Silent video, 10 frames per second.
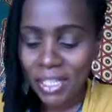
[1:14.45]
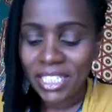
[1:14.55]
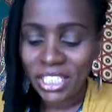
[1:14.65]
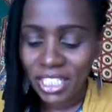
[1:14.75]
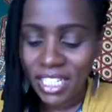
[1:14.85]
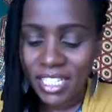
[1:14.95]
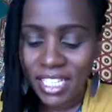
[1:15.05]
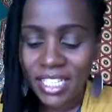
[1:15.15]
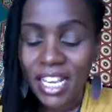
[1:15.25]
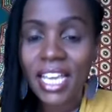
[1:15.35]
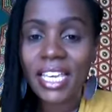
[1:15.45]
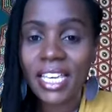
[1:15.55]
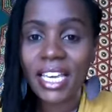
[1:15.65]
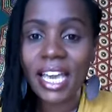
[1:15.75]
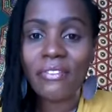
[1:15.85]
Jesus, he
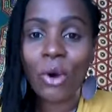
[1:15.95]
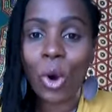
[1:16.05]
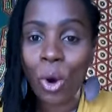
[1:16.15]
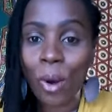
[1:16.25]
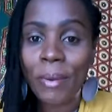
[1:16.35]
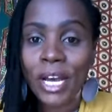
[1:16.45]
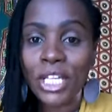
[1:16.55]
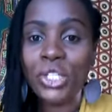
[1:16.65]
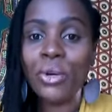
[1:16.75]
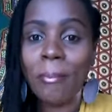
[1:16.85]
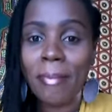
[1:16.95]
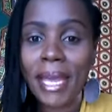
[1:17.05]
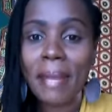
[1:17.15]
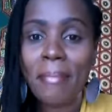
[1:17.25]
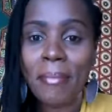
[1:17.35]
gave hope to
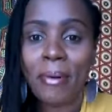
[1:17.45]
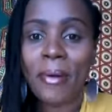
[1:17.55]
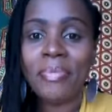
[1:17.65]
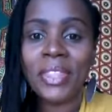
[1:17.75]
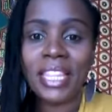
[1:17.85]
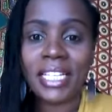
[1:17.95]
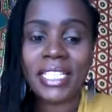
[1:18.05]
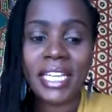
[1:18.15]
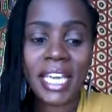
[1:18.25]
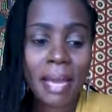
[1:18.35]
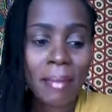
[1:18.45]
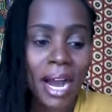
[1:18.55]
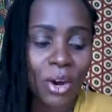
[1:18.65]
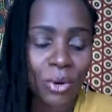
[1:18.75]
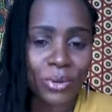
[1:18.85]
many people that he came
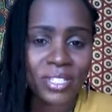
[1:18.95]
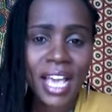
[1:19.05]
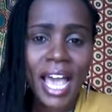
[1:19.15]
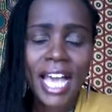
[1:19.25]
across.